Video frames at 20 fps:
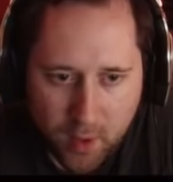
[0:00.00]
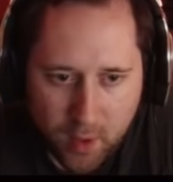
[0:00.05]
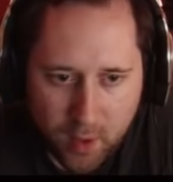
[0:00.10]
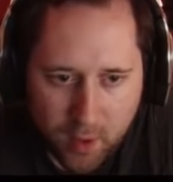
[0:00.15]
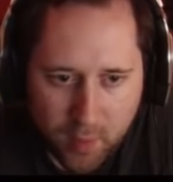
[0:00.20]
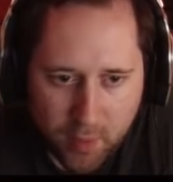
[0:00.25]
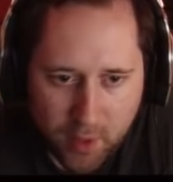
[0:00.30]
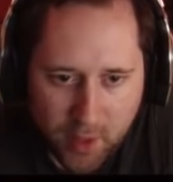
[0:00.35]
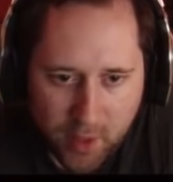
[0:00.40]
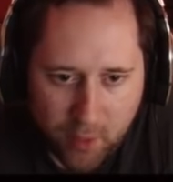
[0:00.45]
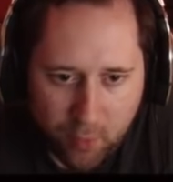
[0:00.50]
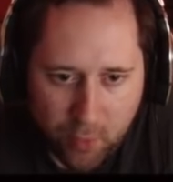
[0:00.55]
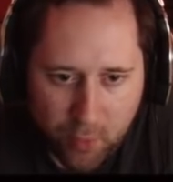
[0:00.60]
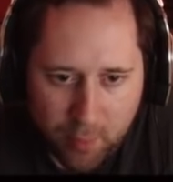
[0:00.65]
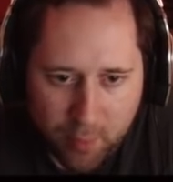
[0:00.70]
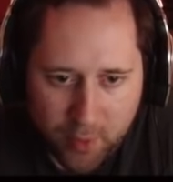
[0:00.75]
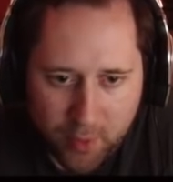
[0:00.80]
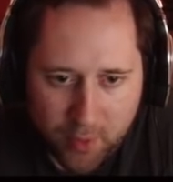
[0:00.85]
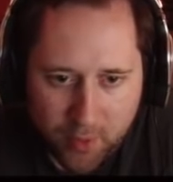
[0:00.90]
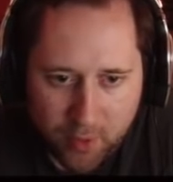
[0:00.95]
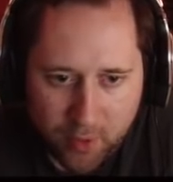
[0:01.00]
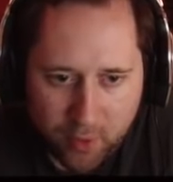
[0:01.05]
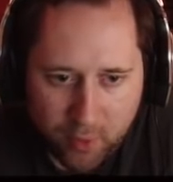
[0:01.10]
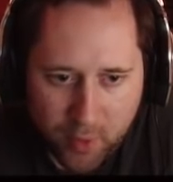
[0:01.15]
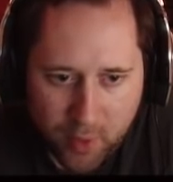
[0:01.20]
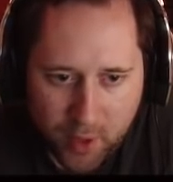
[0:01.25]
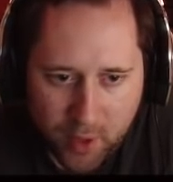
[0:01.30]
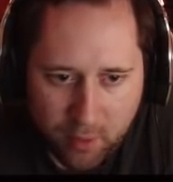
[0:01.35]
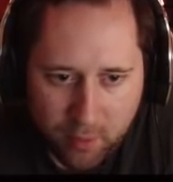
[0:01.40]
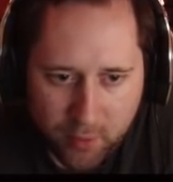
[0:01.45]
But then weapons as
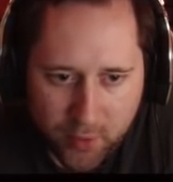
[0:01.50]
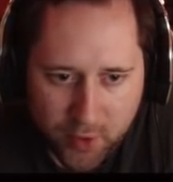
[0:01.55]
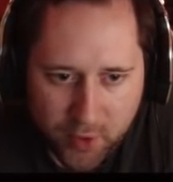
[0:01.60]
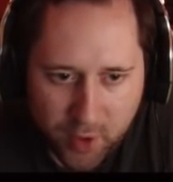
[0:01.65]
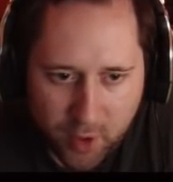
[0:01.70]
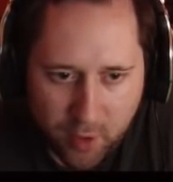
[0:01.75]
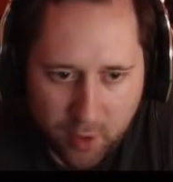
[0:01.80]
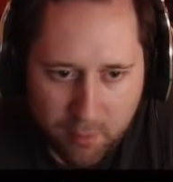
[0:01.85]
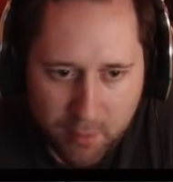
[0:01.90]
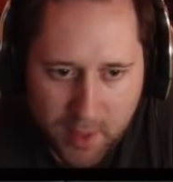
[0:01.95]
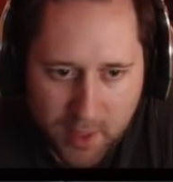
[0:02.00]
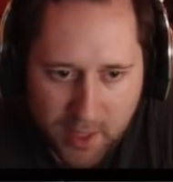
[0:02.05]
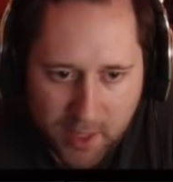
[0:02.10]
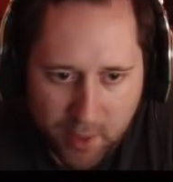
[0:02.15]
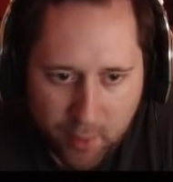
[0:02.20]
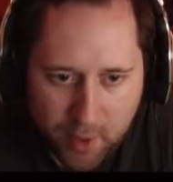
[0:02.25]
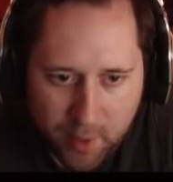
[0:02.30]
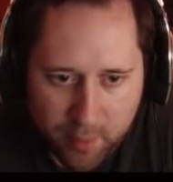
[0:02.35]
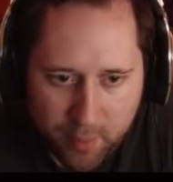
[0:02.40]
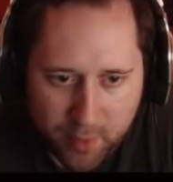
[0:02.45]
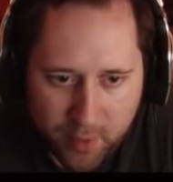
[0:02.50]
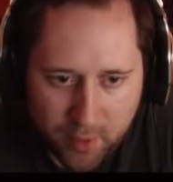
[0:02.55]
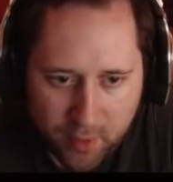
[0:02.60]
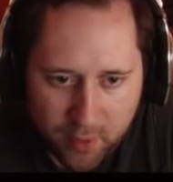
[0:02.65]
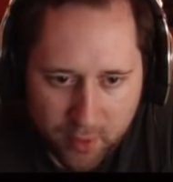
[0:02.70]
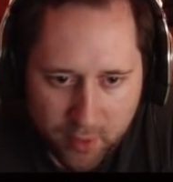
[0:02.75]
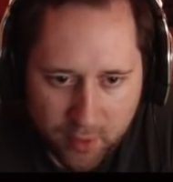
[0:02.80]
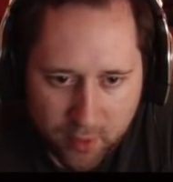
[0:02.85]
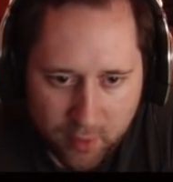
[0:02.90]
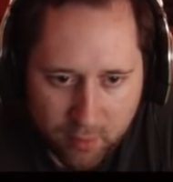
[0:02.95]
well. So melee
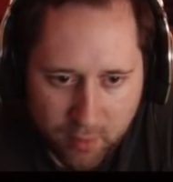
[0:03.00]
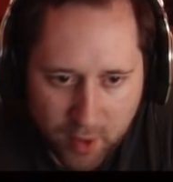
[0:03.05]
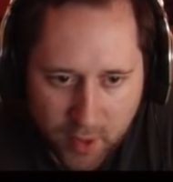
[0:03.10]
weapons,